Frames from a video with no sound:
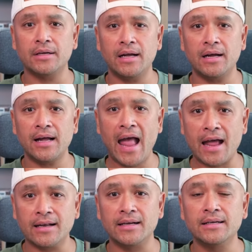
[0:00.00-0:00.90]

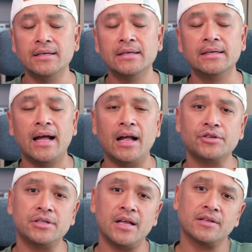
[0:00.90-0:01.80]
Hannah
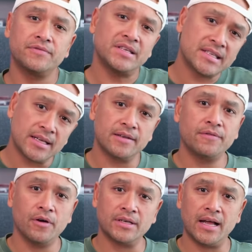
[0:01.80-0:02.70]
actually has visited
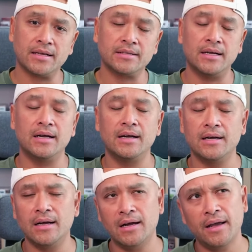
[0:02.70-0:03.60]
Vertex
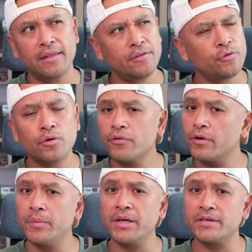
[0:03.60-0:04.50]
I think 2 or
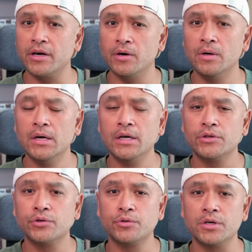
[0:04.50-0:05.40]
3 weeks ago
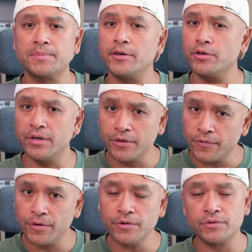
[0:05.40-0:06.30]
to do a special
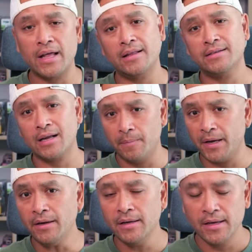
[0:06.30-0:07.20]
interview, so that is
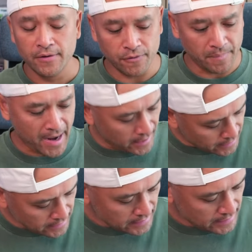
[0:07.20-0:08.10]
coming from
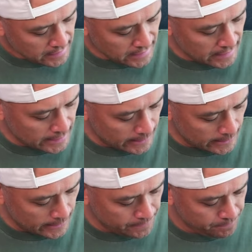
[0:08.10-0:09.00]
Hannah
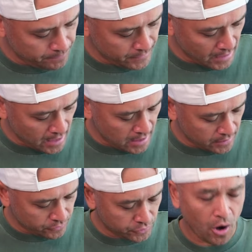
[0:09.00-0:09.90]

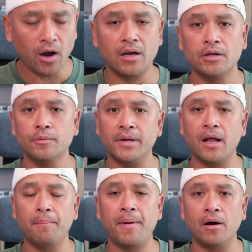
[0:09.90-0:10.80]
to talk a little bit
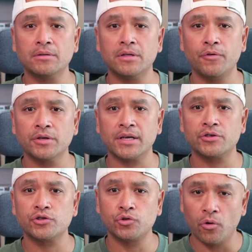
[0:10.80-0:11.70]
about the
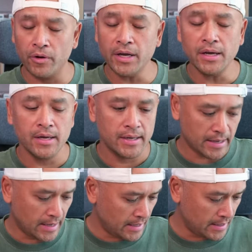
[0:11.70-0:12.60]
Vertex story,
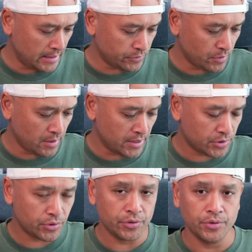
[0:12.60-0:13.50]
as well as
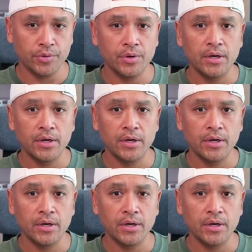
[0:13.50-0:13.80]
to